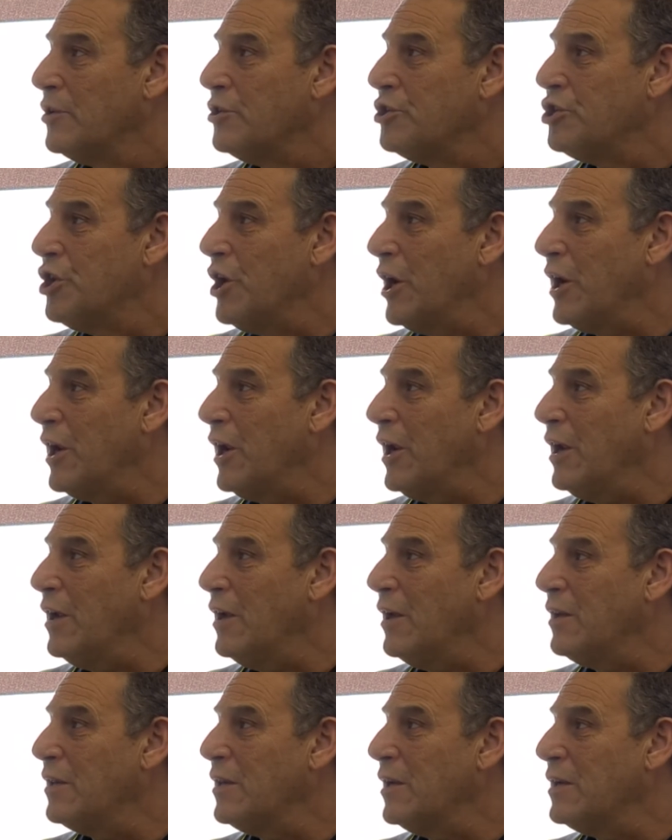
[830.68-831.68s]

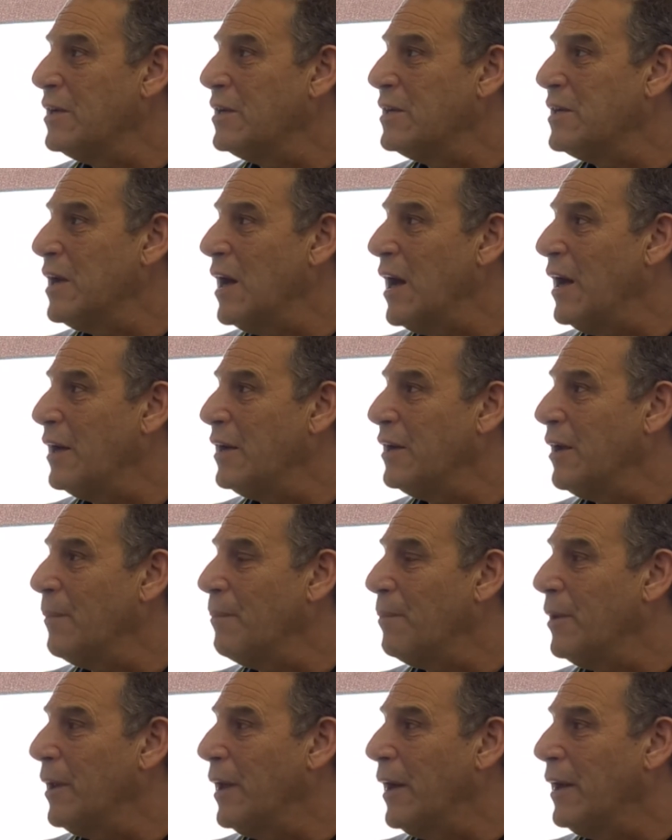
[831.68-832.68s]
Checking the data
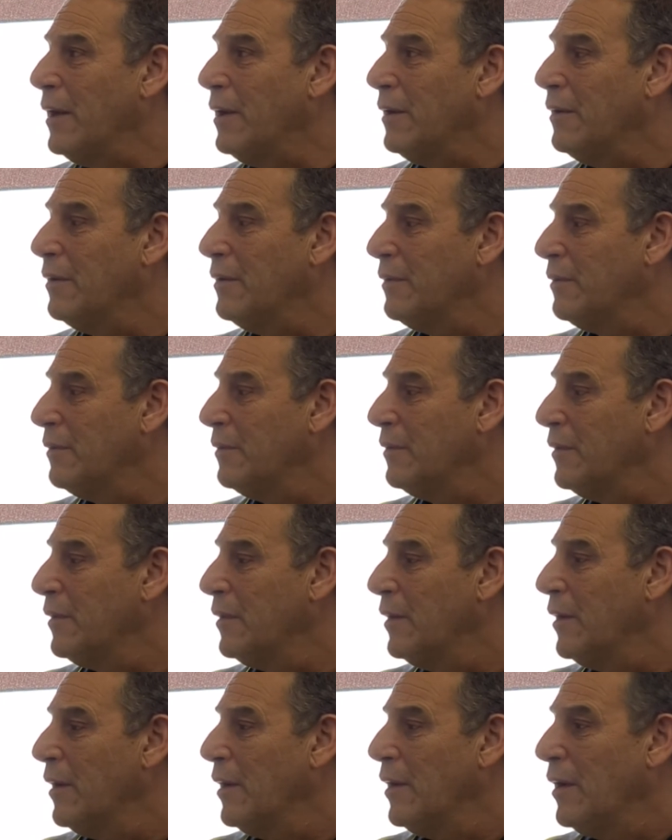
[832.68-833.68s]
plate.
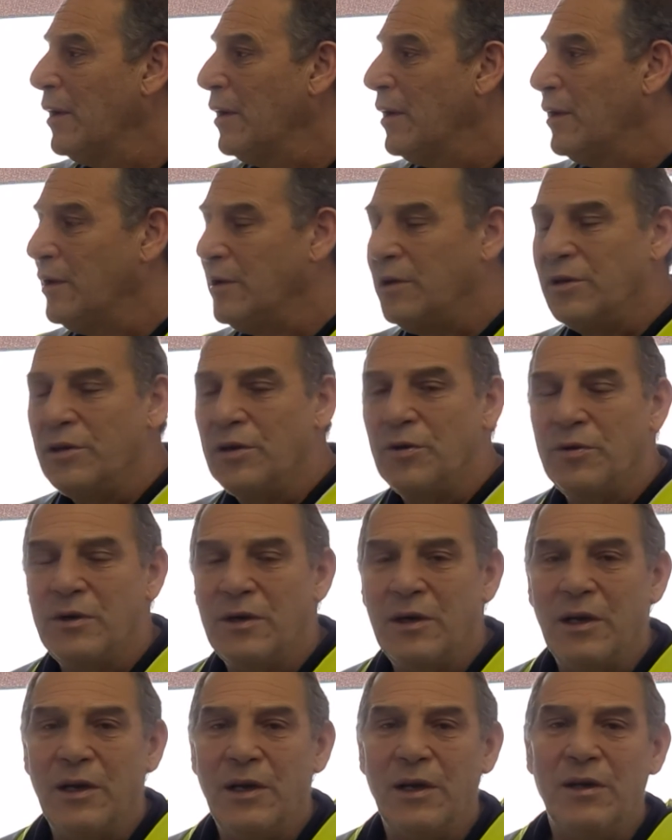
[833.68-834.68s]
You
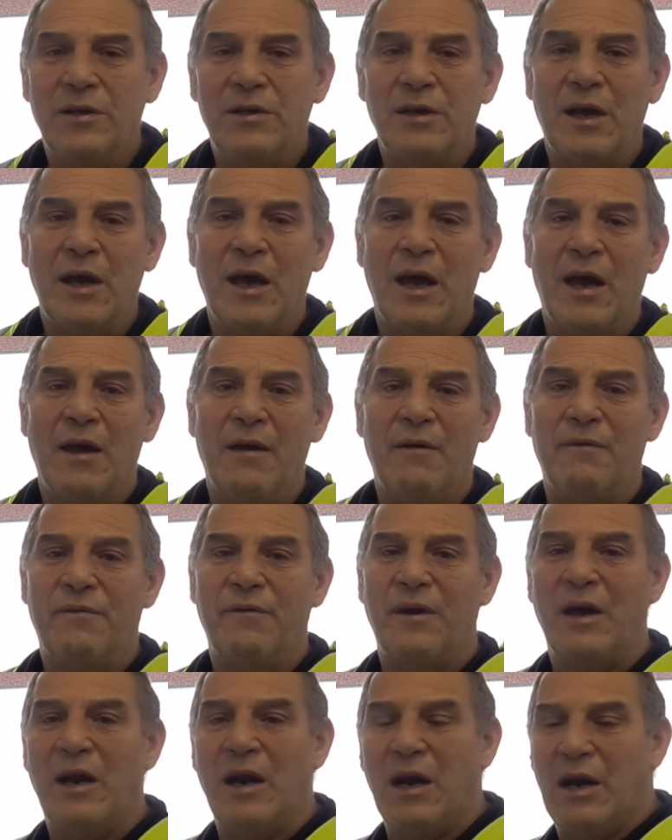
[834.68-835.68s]
need to
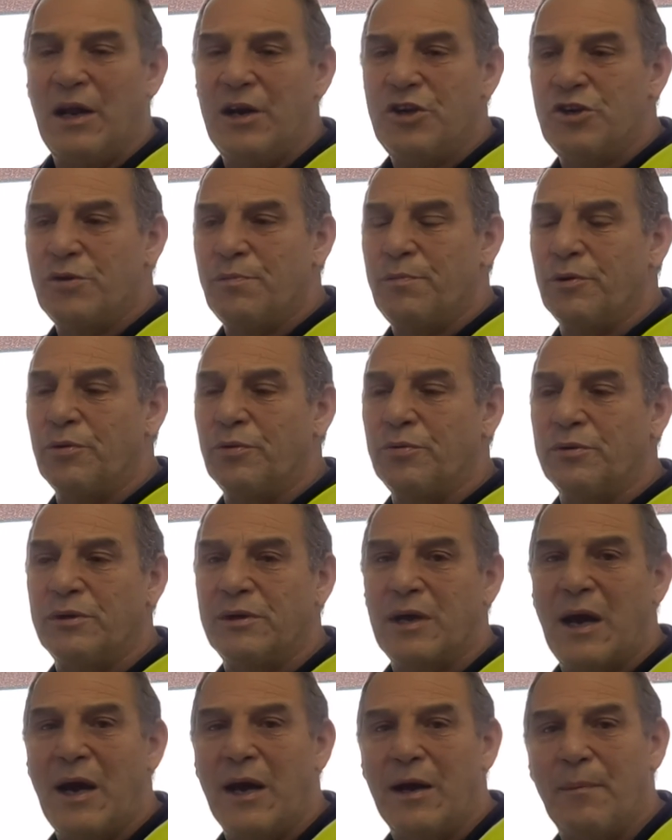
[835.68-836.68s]
have a legible
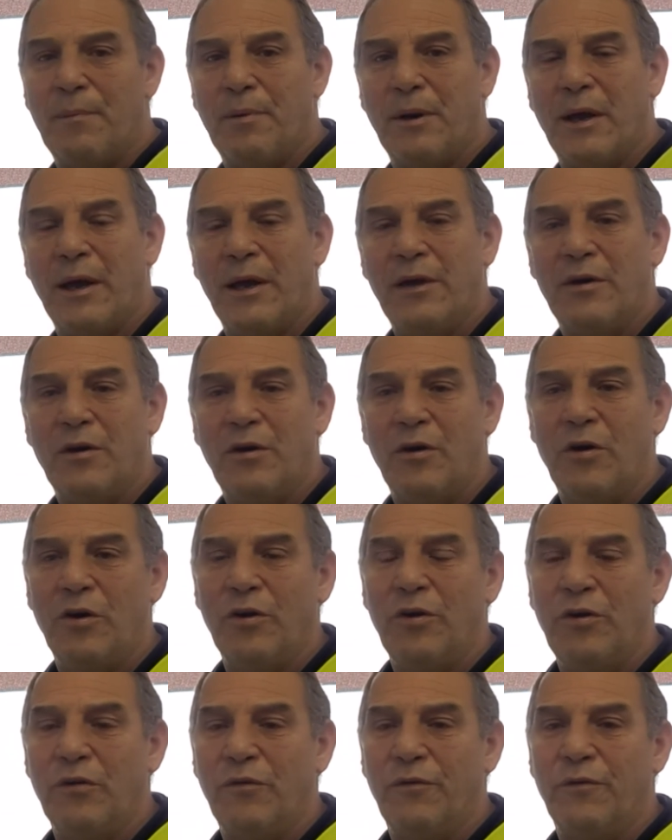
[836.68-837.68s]
data plate
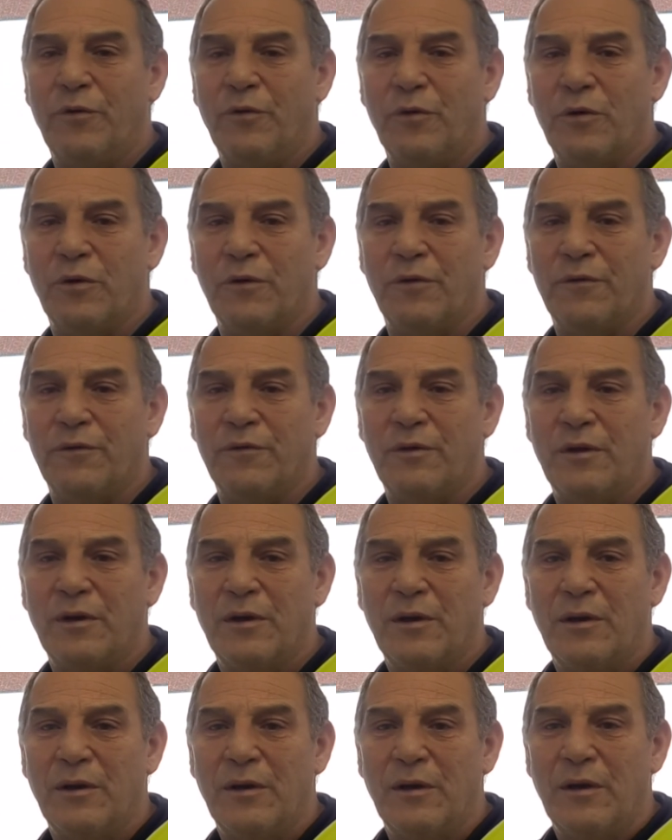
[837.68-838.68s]
on your forklift.
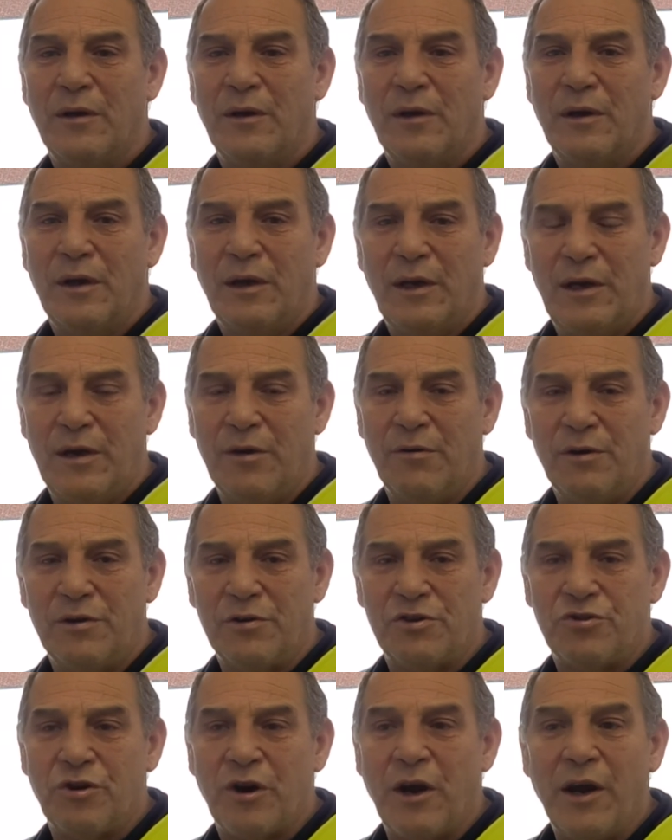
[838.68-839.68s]
Here in
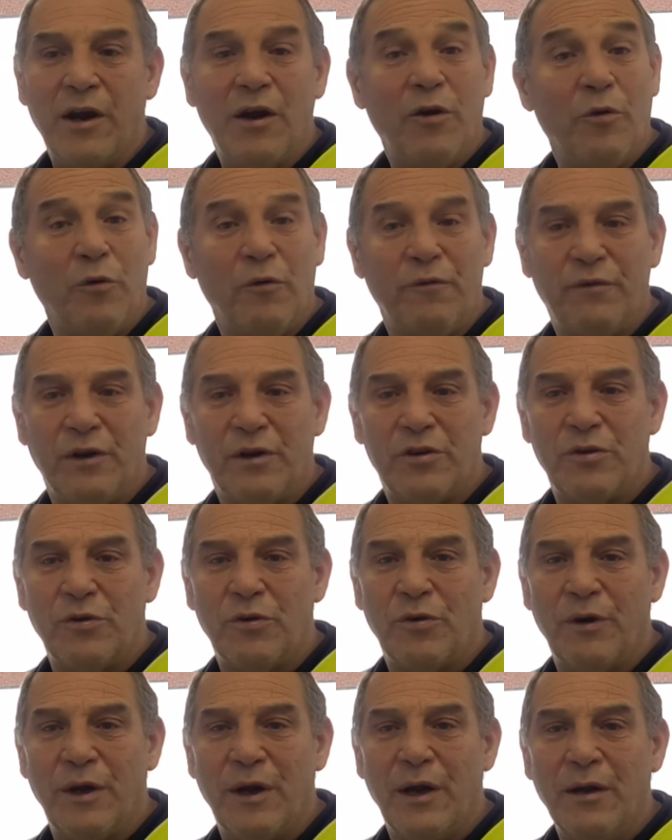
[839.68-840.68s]
Australia or
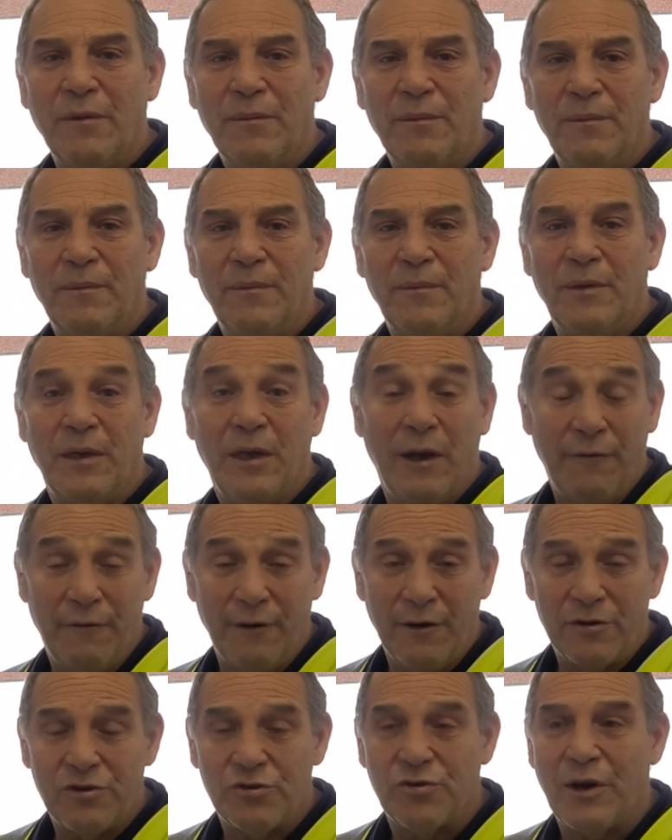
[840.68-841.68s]
Victoria,
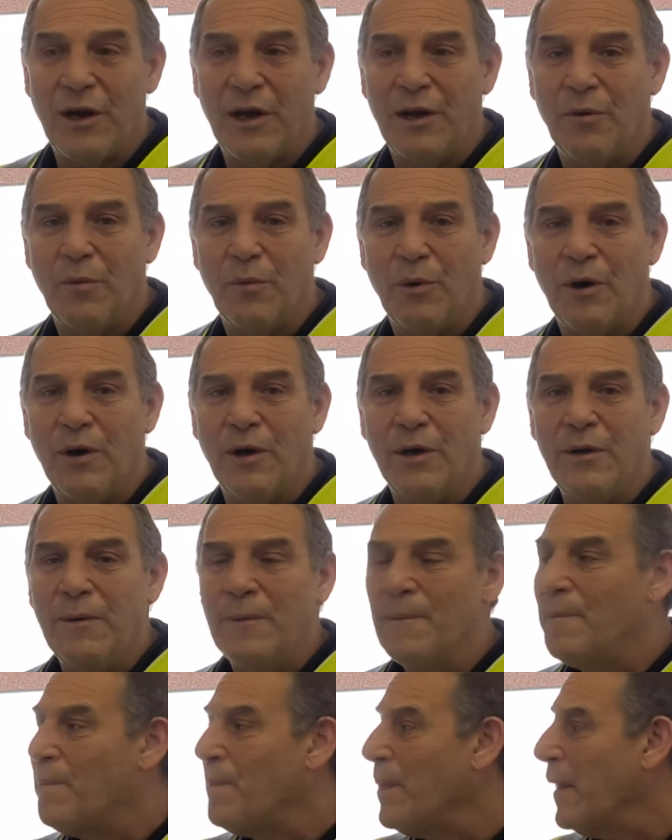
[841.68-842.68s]
even Australia-wide,
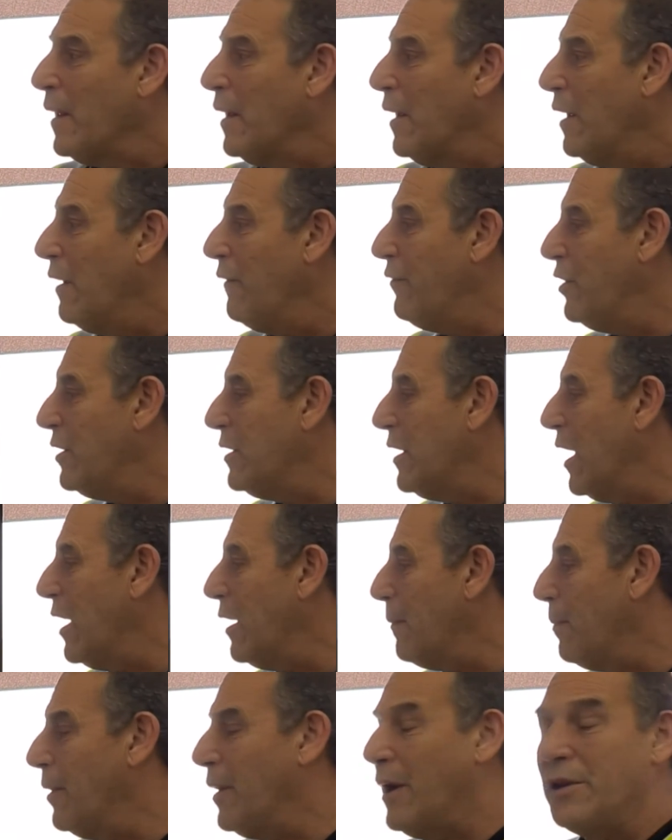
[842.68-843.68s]
if your
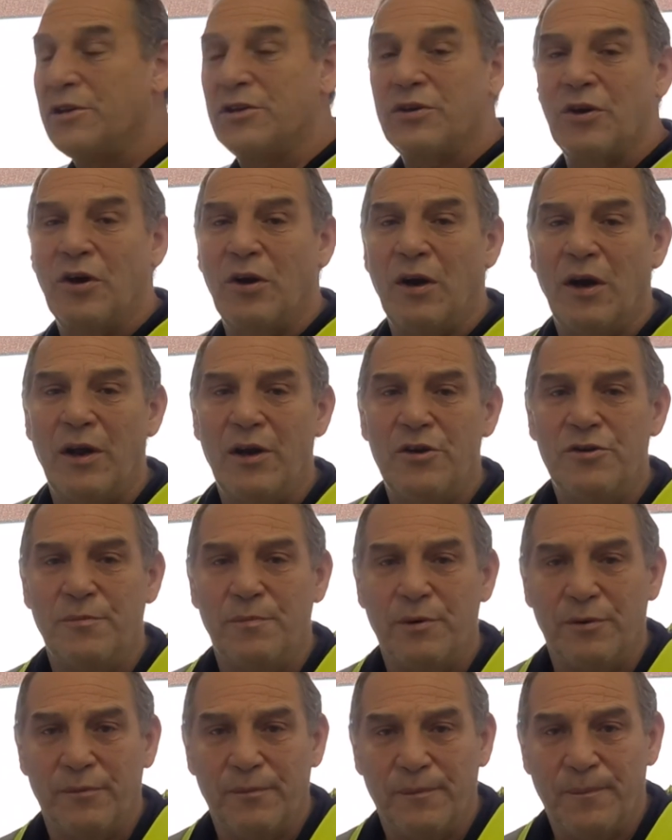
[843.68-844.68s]
data plate's not
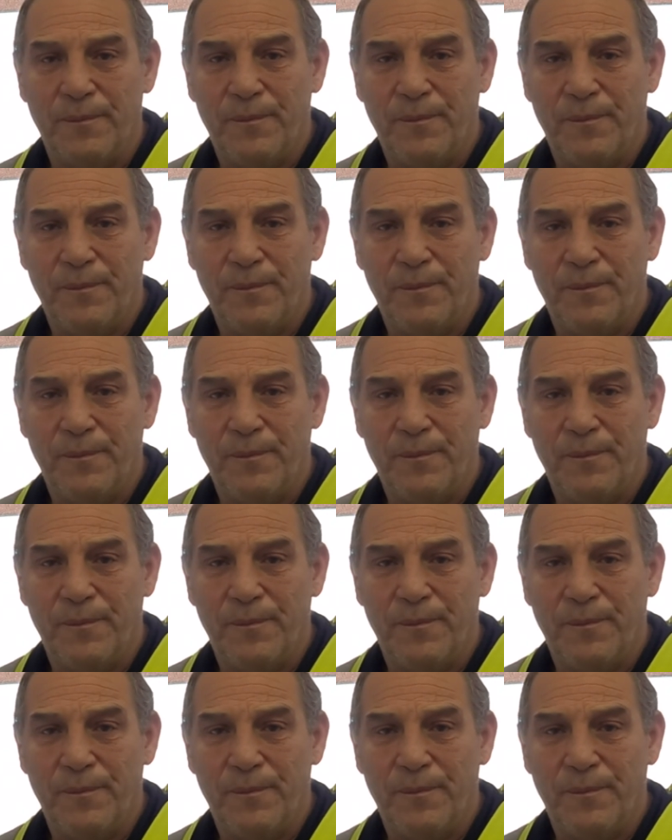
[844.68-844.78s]
legible,